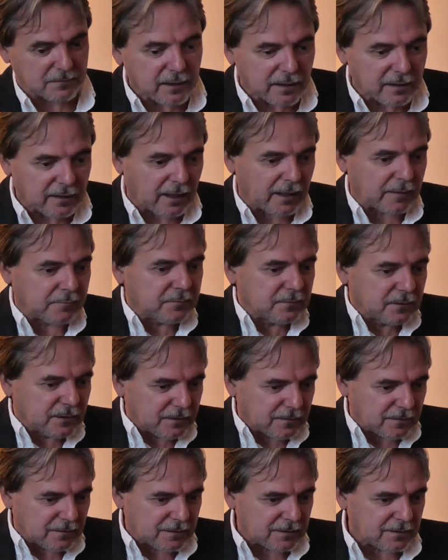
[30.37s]
and I'm
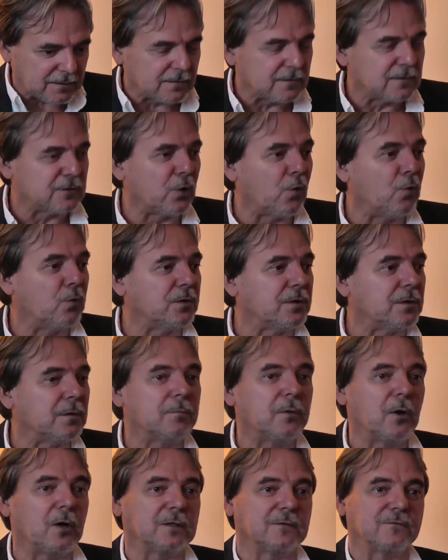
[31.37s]
in the lower
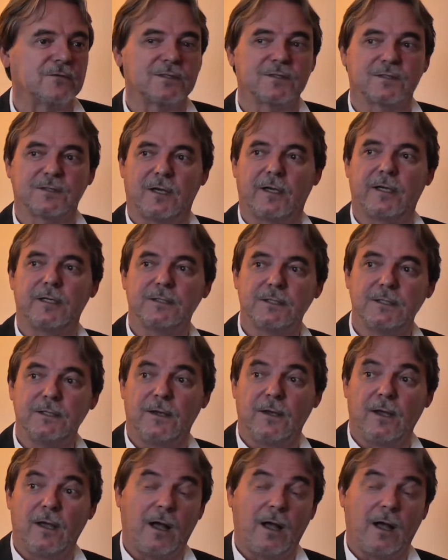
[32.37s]
part of society.